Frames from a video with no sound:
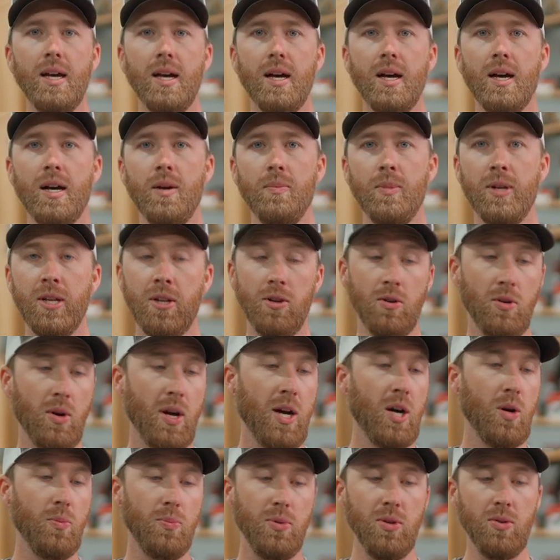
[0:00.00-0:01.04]
And it'll
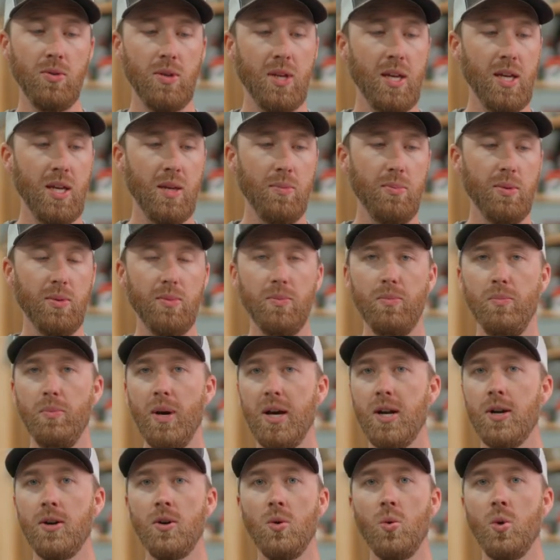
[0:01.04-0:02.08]
help you keep
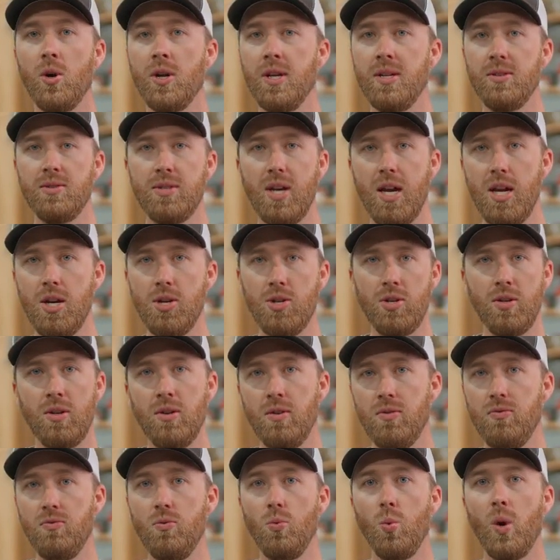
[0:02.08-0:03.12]
better orientation
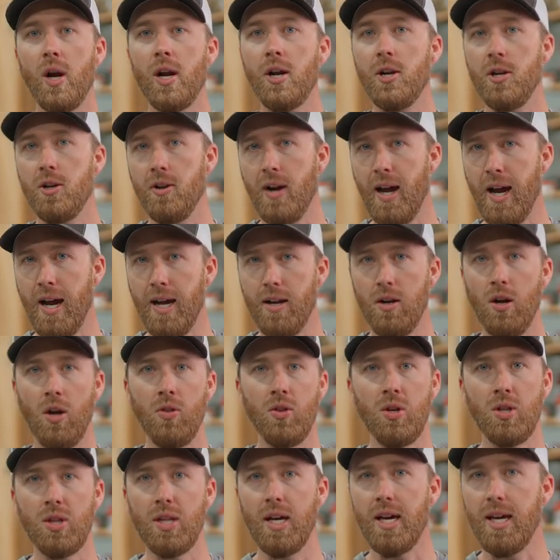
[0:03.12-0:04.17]
of where you're at
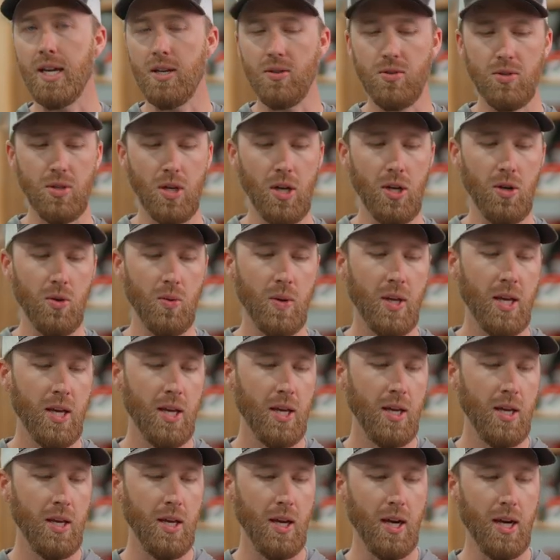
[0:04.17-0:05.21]
on the lake. So
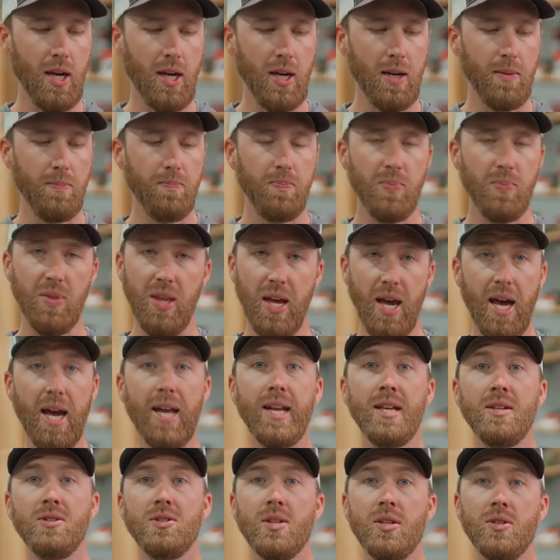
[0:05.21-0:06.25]
the
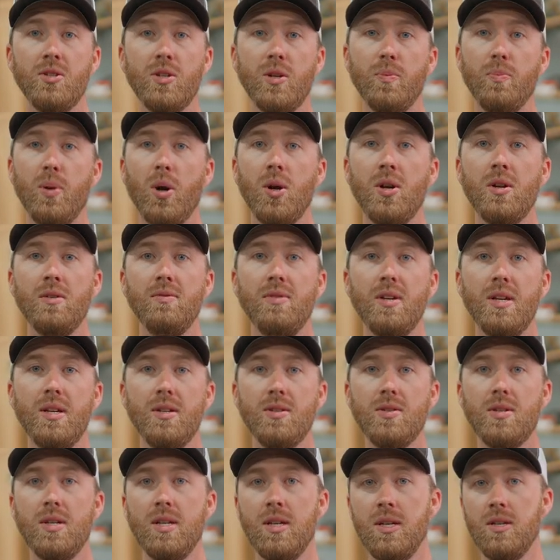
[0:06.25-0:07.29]
heading sensor part of
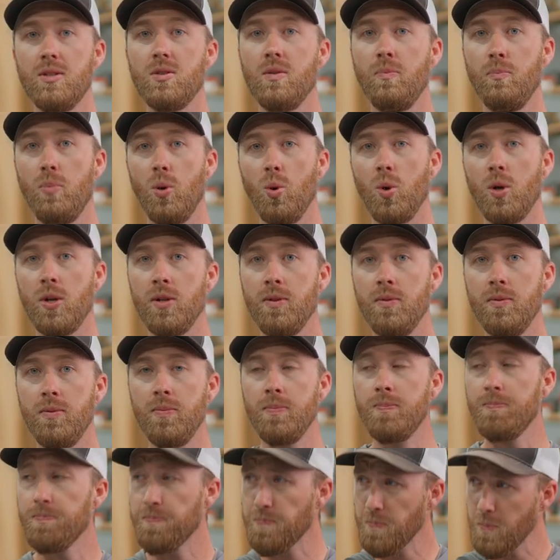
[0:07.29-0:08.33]
this is important
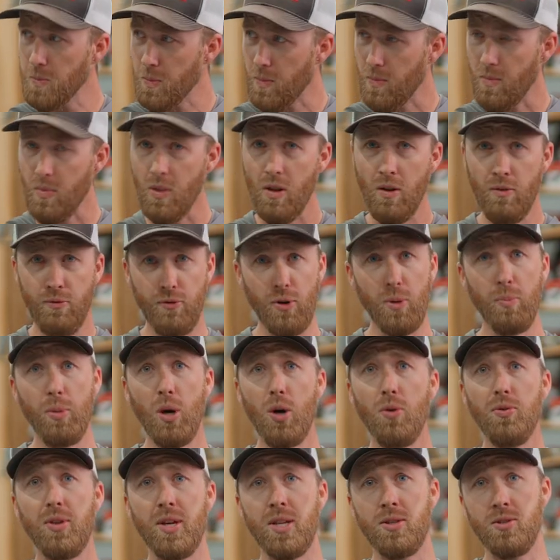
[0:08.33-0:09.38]
for
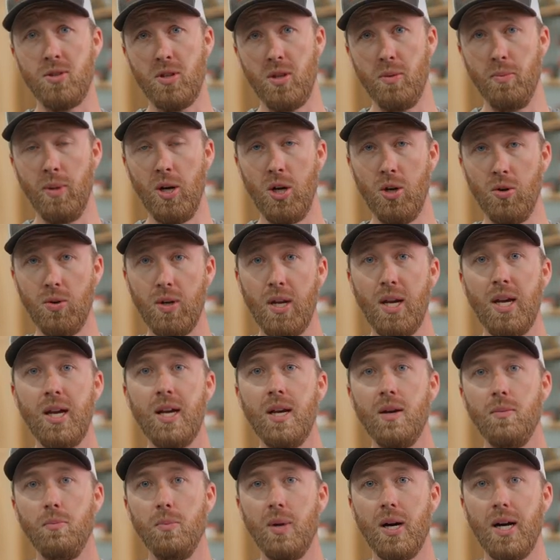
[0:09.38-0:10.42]
both ends of the boat,
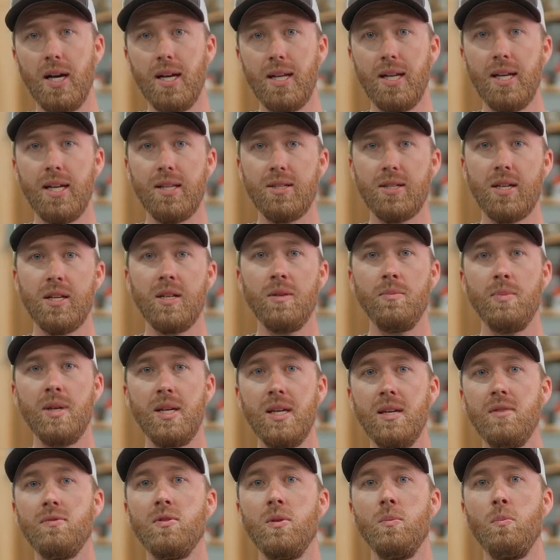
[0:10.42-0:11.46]
but it's gonna
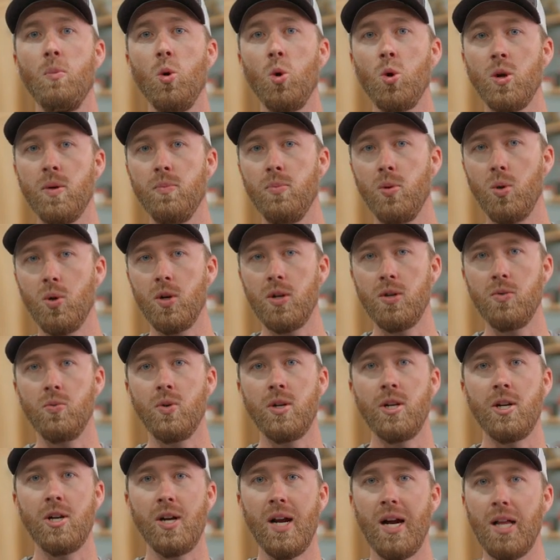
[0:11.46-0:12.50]
be even more important
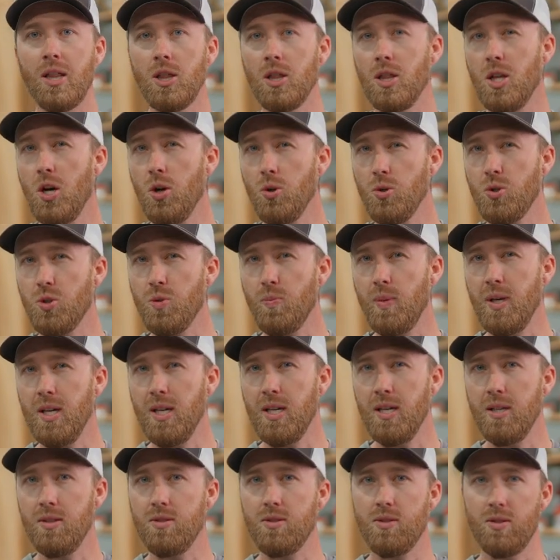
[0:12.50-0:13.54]
when you're at low
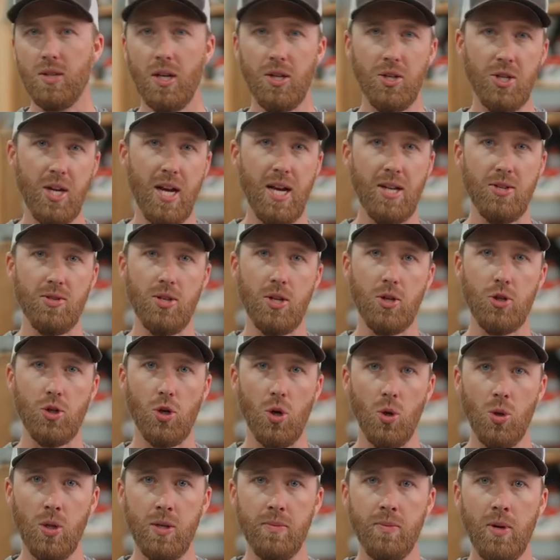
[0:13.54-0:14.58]
speeds, such as the
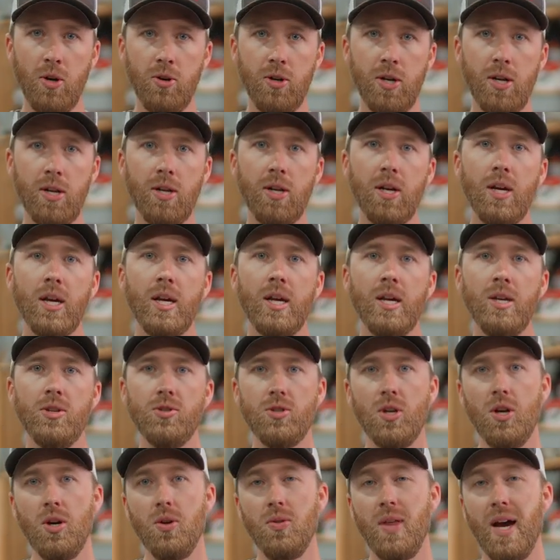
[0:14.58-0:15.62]
trolling motor.
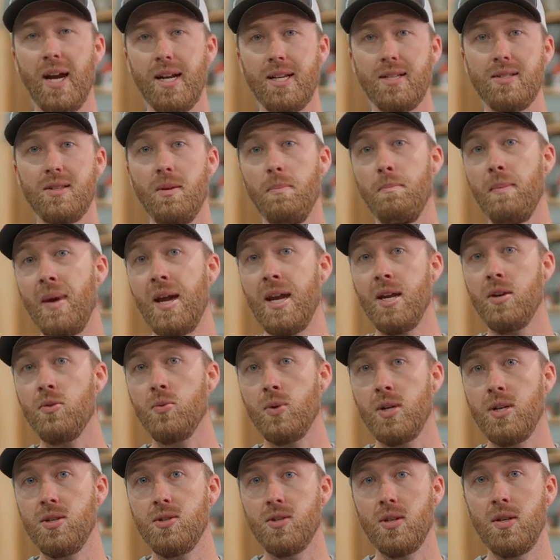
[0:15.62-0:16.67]
So that is the main
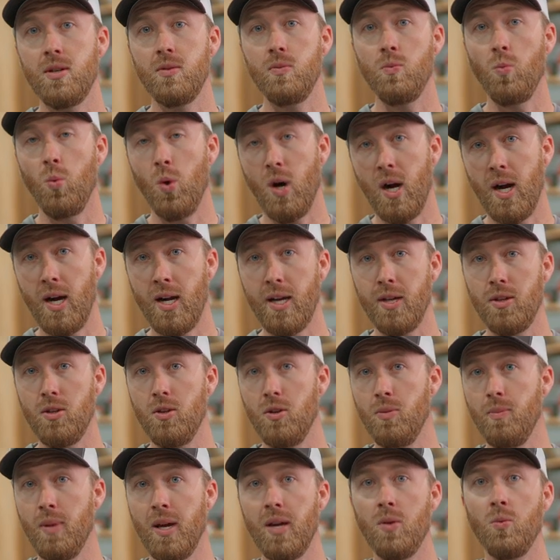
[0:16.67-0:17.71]
reason why
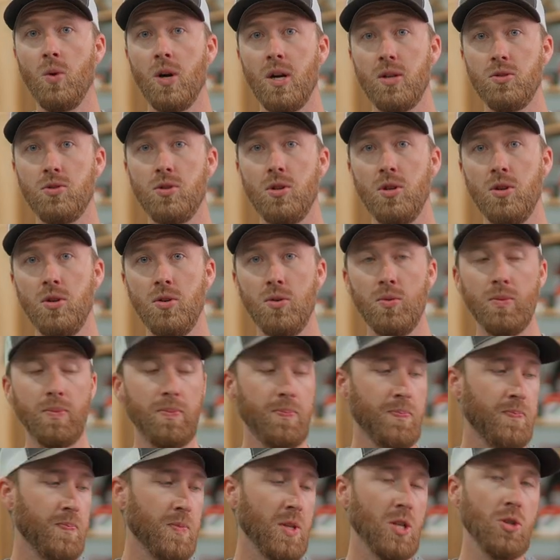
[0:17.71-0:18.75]
you may want to
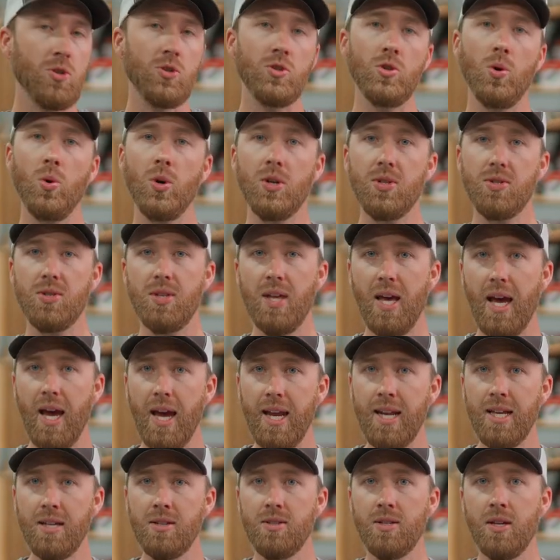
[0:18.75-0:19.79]
source the
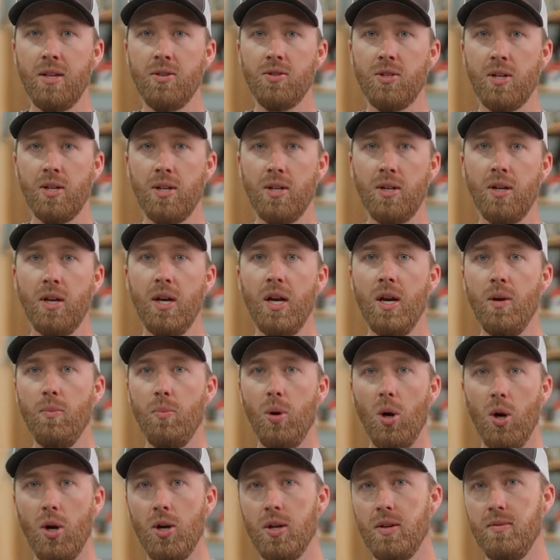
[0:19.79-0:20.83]
heading sensor
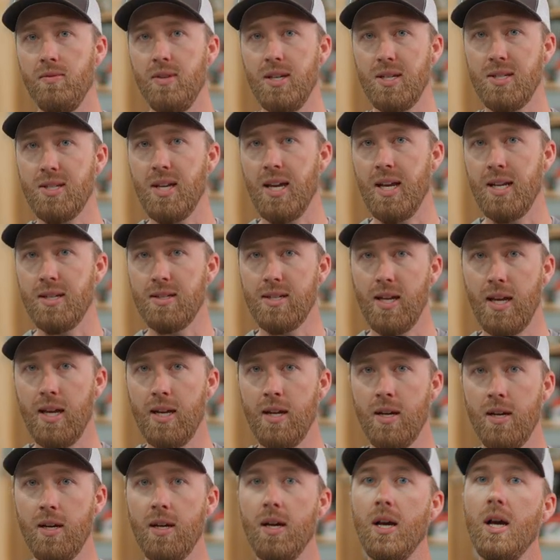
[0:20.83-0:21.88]
part of this
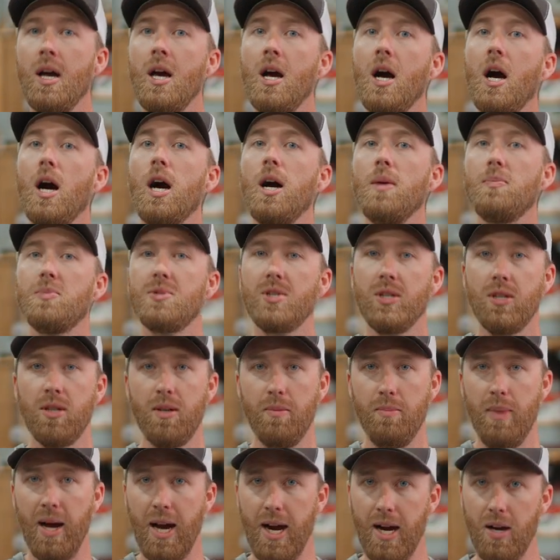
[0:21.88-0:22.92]
antenna up to
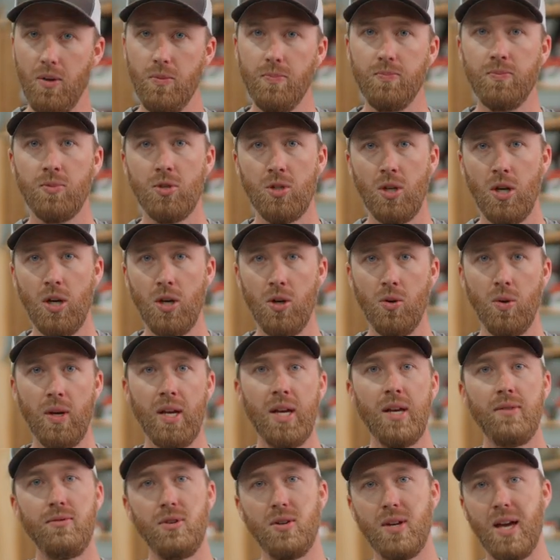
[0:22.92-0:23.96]
the bow. So
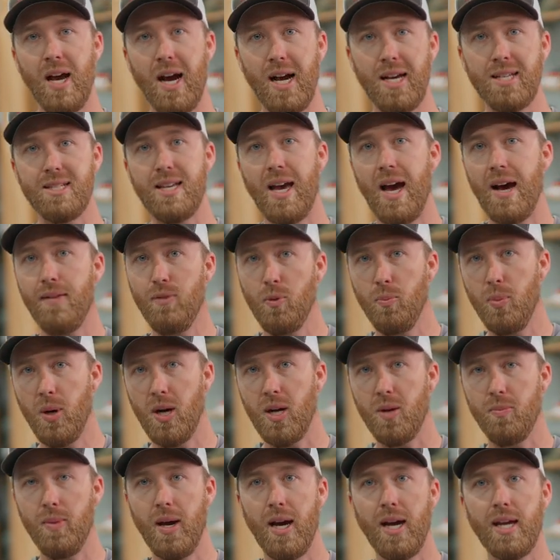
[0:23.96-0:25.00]
if you guys have a
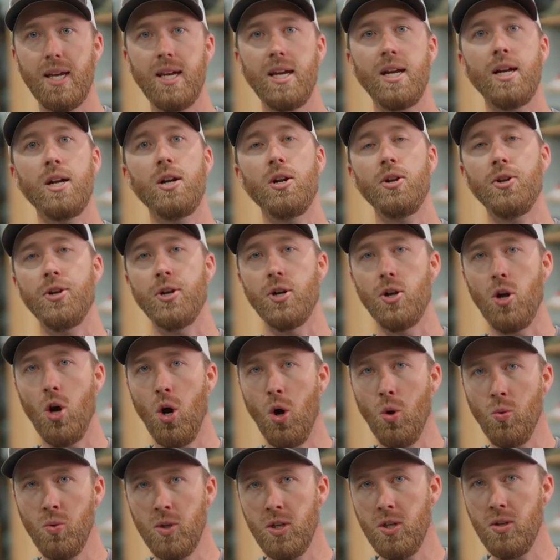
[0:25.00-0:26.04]
puck back here and you're
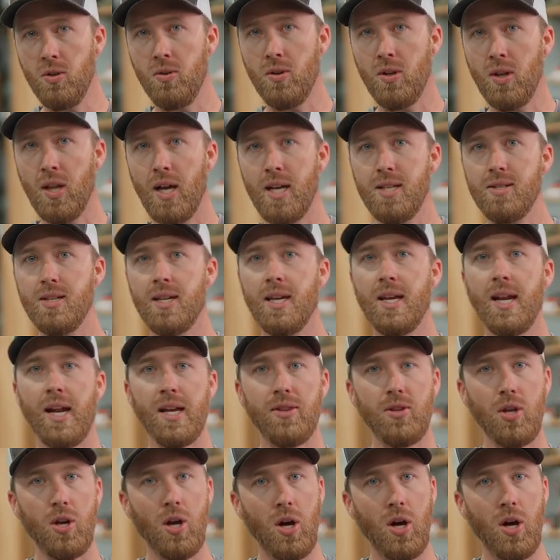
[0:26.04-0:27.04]
only utilizing it at the